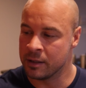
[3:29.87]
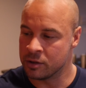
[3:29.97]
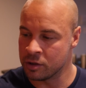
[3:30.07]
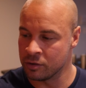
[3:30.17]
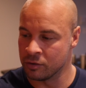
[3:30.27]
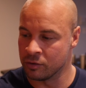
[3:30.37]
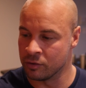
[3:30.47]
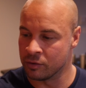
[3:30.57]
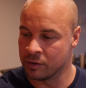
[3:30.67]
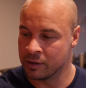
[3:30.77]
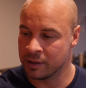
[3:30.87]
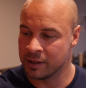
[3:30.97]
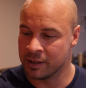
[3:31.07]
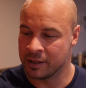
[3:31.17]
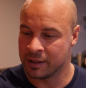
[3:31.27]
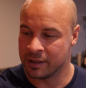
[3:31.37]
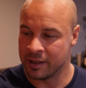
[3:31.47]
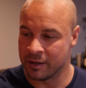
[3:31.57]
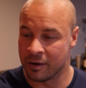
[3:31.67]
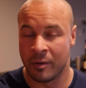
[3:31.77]
to,
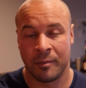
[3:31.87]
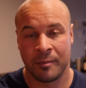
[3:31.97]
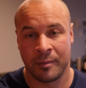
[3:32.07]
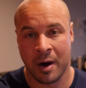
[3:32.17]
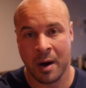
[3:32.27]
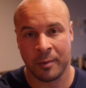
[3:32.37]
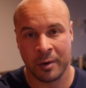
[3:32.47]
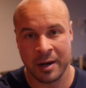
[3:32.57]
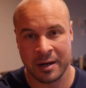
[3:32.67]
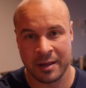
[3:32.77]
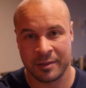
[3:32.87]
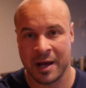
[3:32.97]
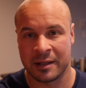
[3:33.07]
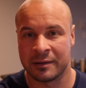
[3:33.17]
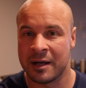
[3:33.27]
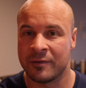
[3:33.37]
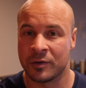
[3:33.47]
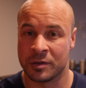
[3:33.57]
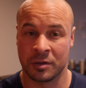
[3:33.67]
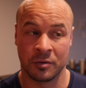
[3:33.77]
you know, operating at that level
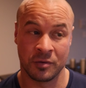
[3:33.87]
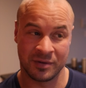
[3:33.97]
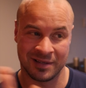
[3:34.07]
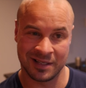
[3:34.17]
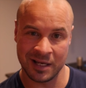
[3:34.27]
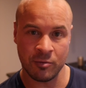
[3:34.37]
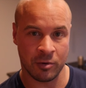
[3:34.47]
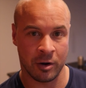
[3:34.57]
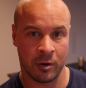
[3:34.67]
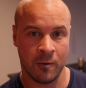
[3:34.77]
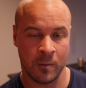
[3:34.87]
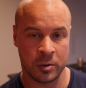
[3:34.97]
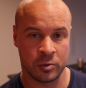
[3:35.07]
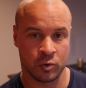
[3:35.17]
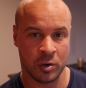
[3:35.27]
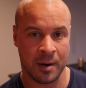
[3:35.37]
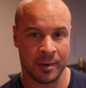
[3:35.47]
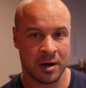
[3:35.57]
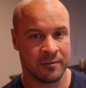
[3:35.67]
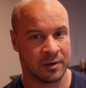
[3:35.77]
to zero, when you drop
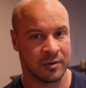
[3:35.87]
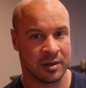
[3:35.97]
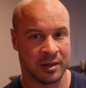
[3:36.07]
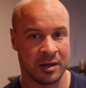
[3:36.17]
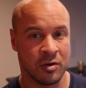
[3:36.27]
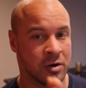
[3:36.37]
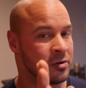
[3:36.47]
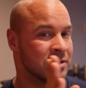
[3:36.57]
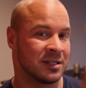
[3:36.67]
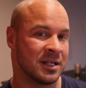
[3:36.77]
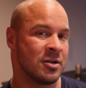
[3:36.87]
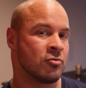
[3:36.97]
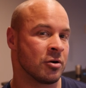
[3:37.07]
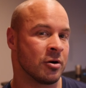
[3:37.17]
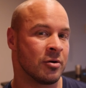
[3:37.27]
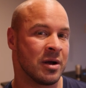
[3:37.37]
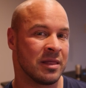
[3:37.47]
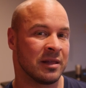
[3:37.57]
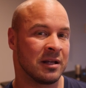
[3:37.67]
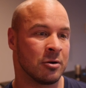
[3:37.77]
off everything, you go to zero,
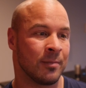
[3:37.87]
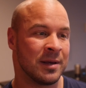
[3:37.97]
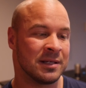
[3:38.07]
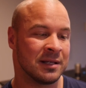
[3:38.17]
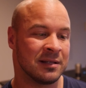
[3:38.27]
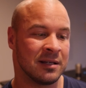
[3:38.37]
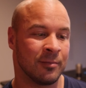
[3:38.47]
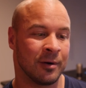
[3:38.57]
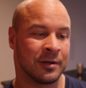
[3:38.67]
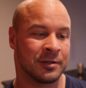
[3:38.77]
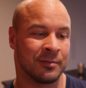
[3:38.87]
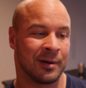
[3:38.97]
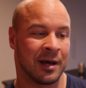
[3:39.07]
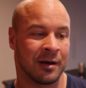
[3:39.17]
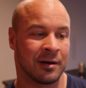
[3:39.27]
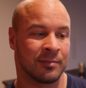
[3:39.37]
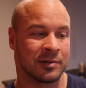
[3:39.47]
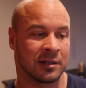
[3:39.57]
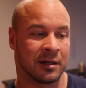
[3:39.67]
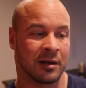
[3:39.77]
and then your PCT brings you back up
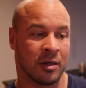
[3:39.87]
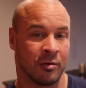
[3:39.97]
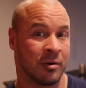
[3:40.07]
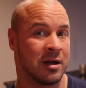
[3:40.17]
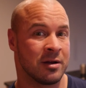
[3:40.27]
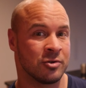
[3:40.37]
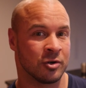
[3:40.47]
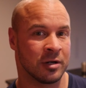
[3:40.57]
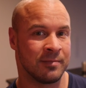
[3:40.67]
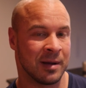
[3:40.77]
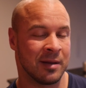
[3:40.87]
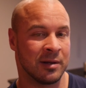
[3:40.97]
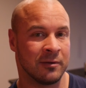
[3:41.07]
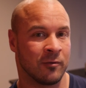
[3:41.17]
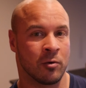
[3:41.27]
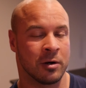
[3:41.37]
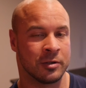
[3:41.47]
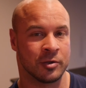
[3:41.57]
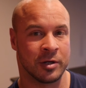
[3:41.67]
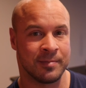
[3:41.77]
to like 300, maybe
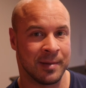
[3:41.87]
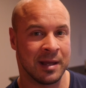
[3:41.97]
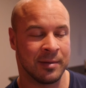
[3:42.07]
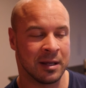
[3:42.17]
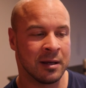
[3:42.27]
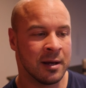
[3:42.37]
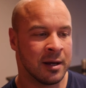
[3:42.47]
400, maybe,